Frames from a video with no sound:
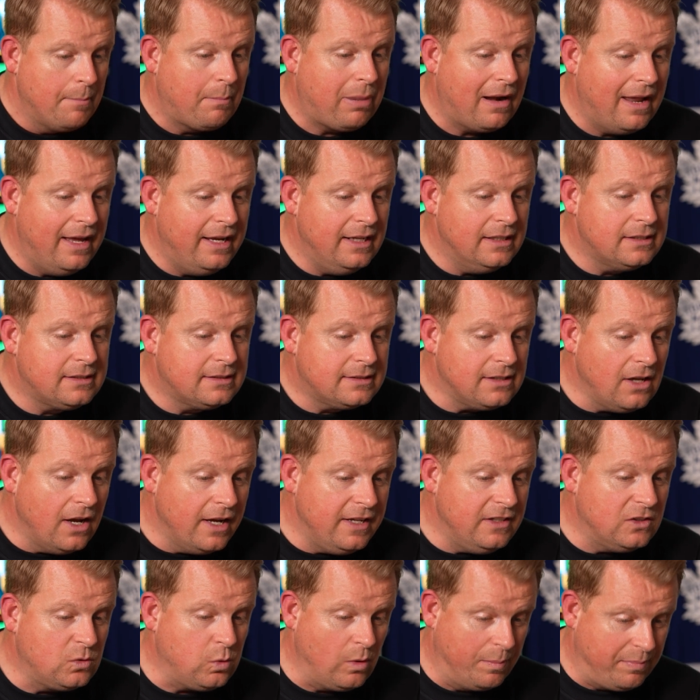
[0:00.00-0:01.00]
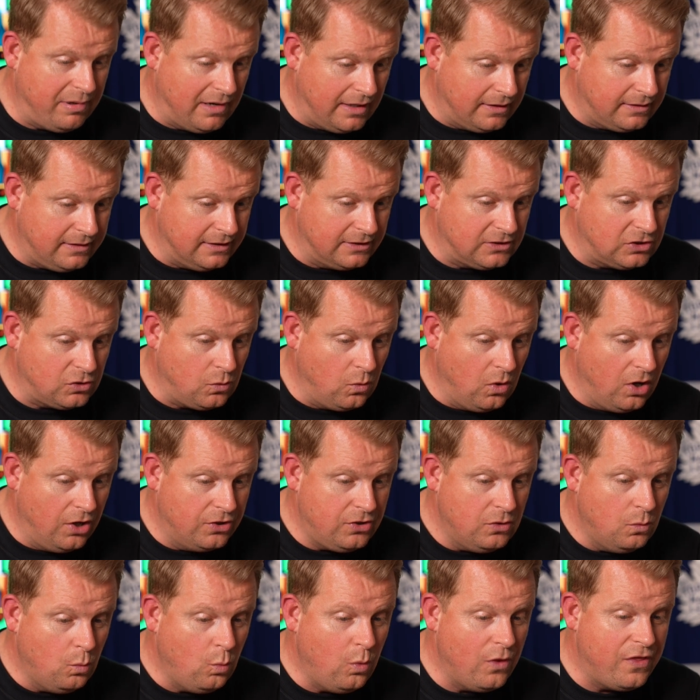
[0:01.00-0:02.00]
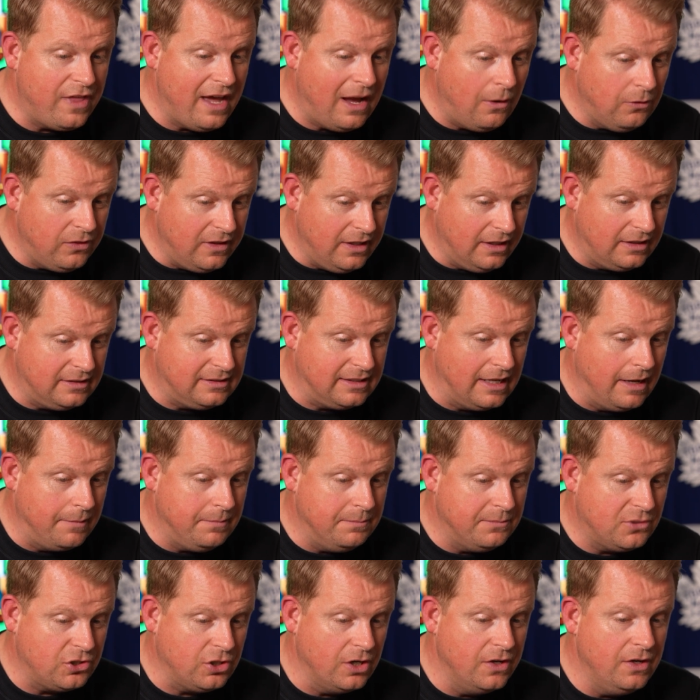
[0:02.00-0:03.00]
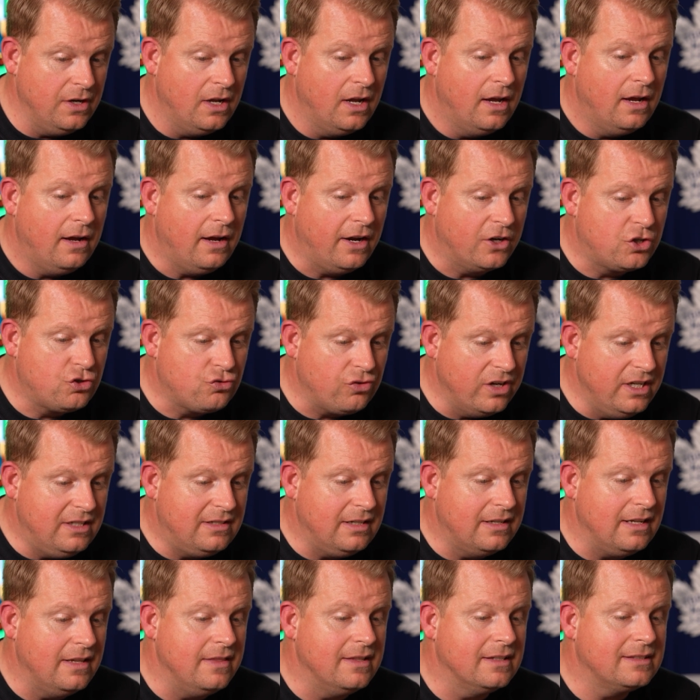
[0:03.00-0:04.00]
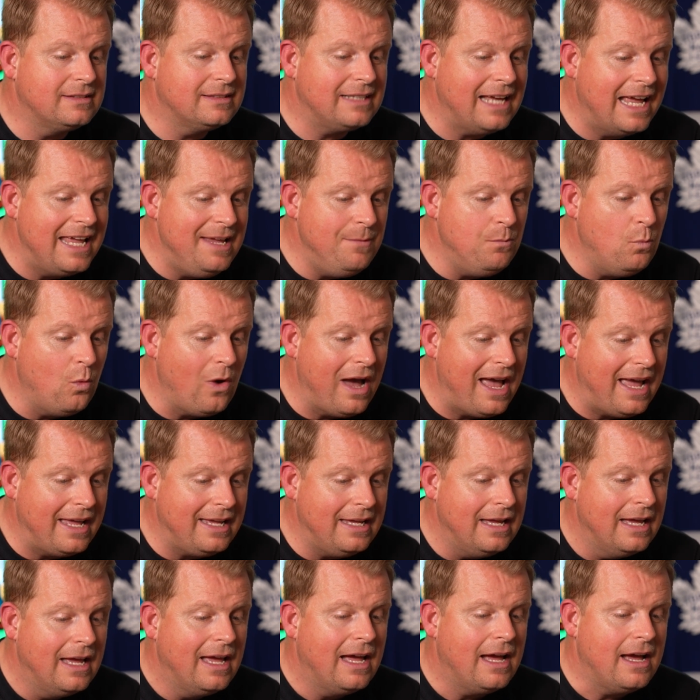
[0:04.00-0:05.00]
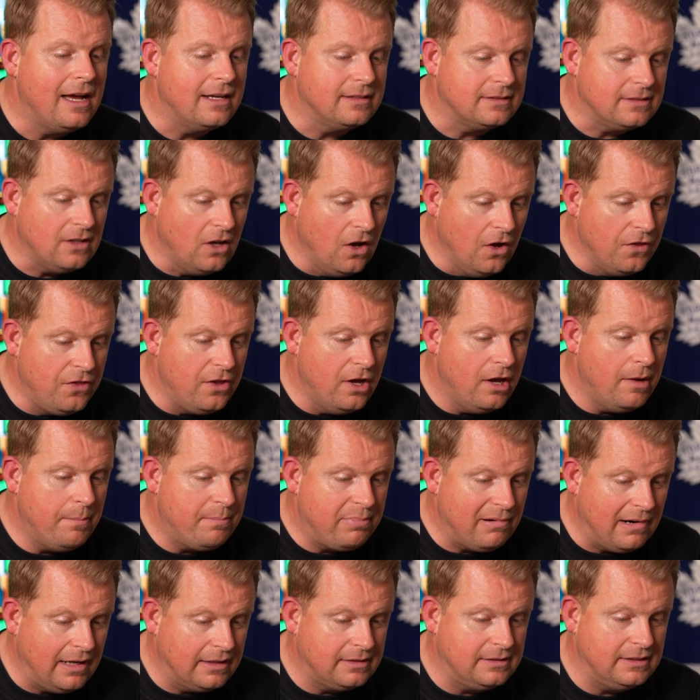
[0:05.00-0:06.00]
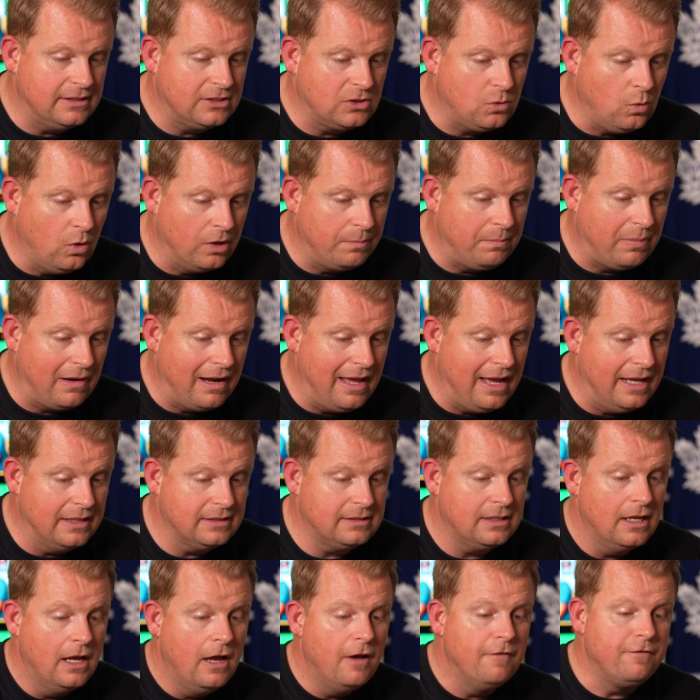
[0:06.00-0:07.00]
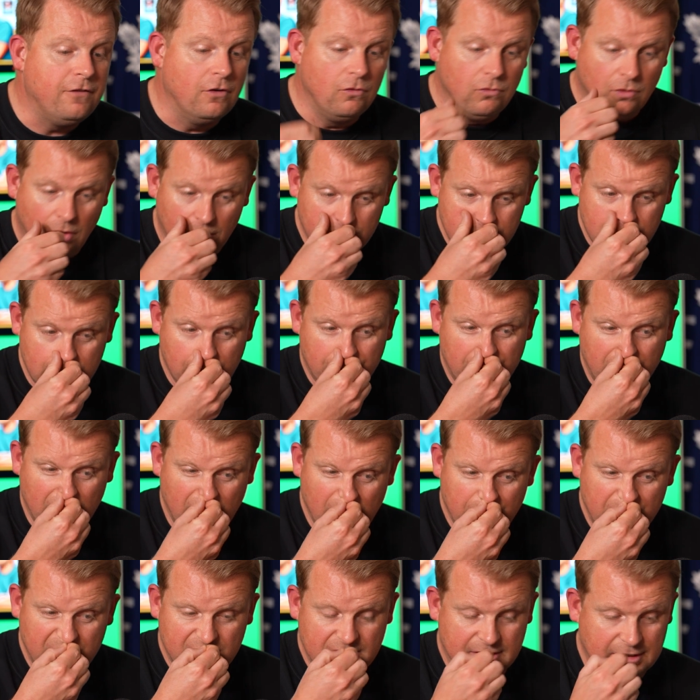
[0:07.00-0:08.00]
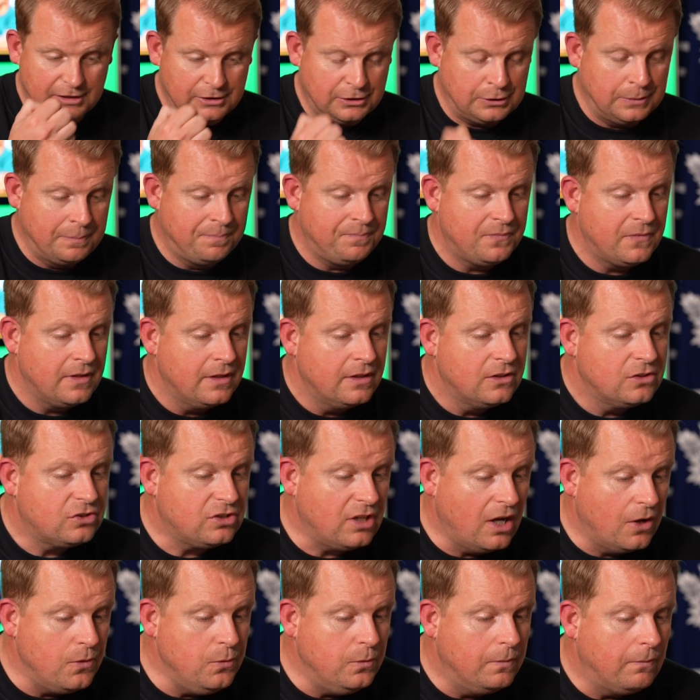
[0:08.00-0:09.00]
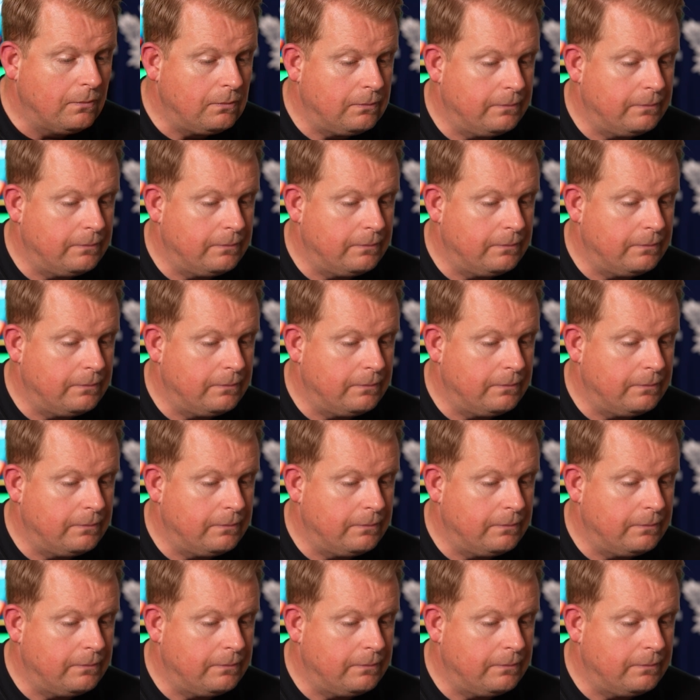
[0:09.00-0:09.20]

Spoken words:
players signed to a practice squad without the exemption are treated in the same way as other practice squad players for roster purposes. So,